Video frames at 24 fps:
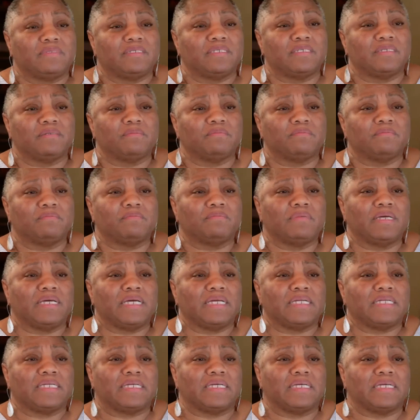to make
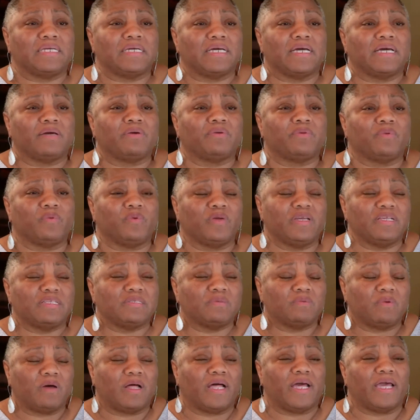the
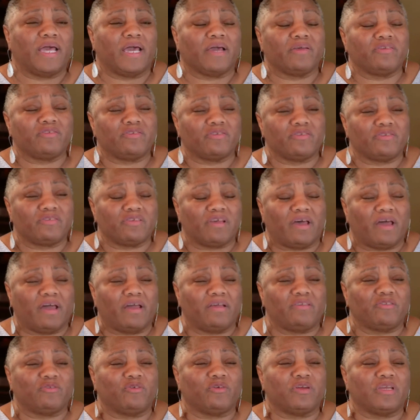reason why I
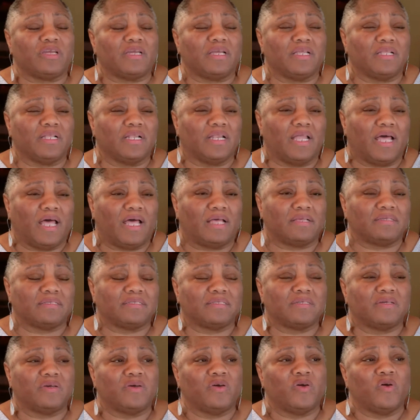exercise or eat
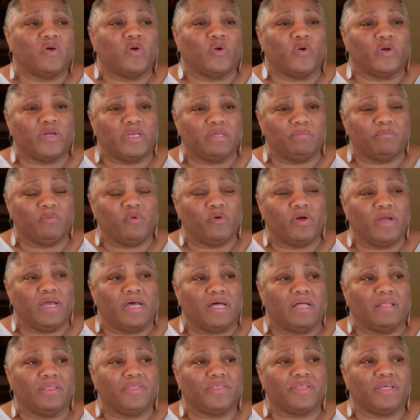less or eat more
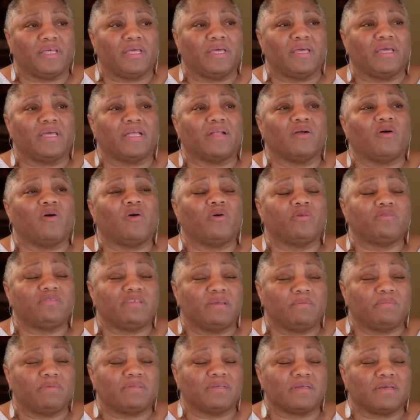healthy, it all
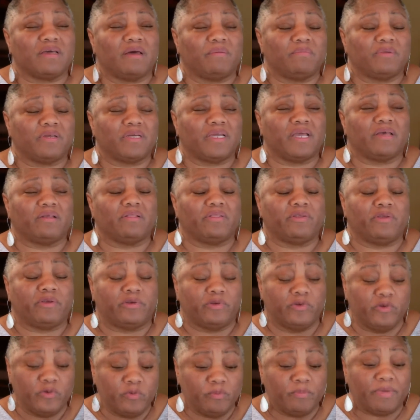seems to come together
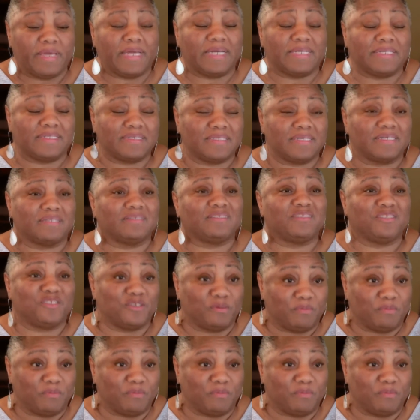to make sense to